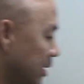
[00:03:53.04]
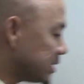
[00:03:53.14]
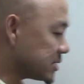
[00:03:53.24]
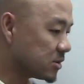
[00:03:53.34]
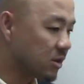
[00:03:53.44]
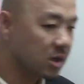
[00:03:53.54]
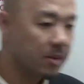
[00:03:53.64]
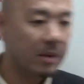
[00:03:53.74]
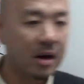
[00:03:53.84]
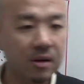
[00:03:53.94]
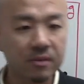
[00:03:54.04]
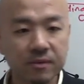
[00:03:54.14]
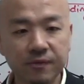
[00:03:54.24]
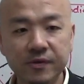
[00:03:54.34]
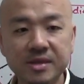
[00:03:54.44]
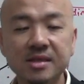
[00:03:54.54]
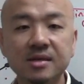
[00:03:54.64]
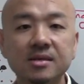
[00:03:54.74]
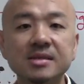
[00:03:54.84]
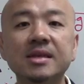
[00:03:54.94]
Let's talk about
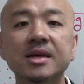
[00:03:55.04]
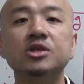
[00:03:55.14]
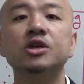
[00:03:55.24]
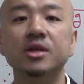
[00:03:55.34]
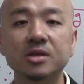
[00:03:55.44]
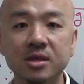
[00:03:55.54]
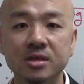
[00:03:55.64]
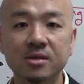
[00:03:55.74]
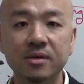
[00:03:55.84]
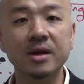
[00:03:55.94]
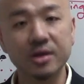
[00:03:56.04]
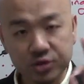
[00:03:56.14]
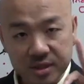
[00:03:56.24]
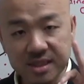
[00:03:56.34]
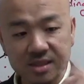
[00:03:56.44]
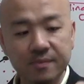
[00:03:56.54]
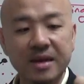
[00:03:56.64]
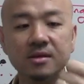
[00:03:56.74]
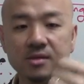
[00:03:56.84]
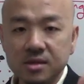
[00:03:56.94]
physical state changes. Alright, the three states of
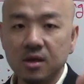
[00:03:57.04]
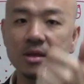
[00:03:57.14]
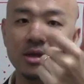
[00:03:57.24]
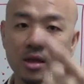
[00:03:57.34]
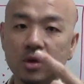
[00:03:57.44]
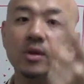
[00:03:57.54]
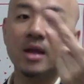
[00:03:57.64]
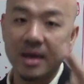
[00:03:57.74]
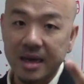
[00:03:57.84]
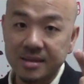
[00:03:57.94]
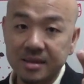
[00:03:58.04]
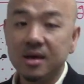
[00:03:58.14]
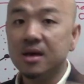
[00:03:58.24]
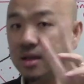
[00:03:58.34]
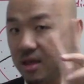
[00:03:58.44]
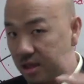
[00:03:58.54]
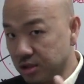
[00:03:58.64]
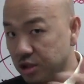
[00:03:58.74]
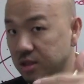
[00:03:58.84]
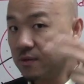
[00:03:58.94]
matter: solid, liquid, and gas. They can
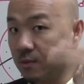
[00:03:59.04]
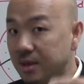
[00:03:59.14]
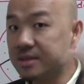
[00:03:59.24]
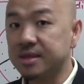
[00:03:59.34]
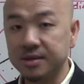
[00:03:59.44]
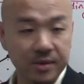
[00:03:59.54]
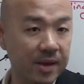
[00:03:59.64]
change from one state to